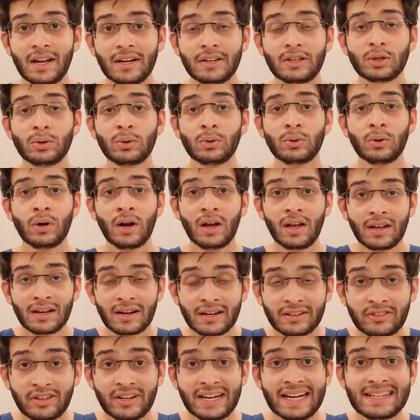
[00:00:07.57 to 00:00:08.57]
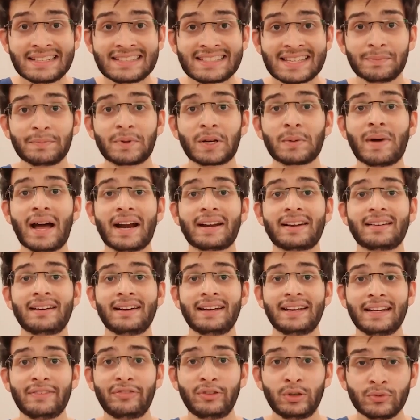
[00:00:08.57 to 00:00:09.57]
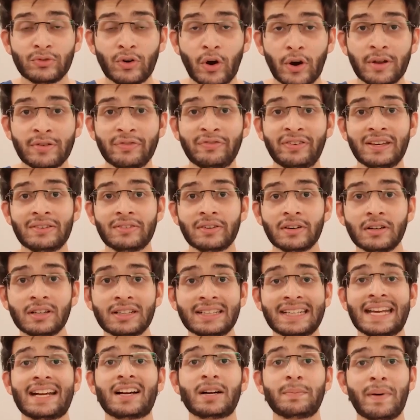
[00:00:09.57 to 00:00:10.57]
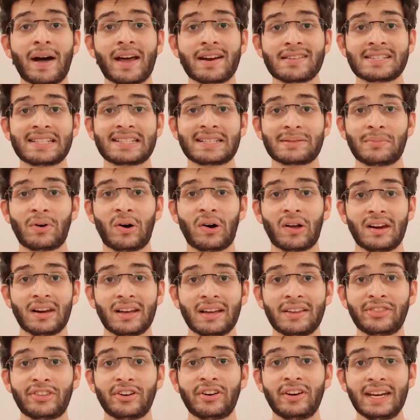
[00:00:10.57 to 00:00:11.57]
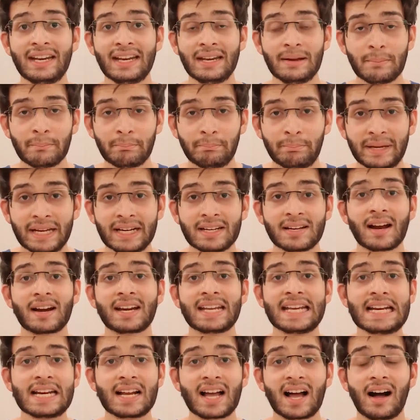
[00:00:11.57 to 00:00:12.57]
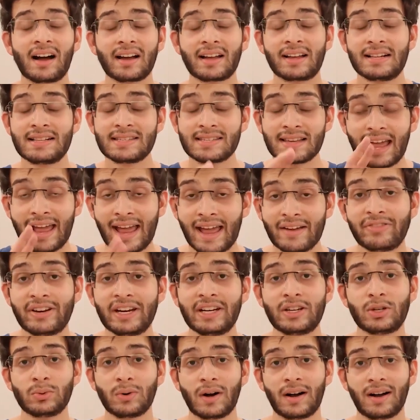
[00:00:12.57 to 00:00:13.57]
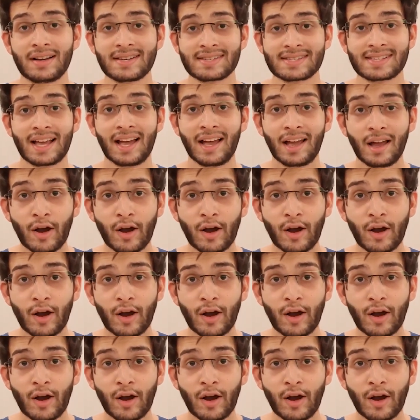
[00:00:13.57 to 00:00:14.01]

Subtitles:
Two, treat symptomatically. If you've got a fever, take a paracetamol. Three, betadine gargles every 2 hours.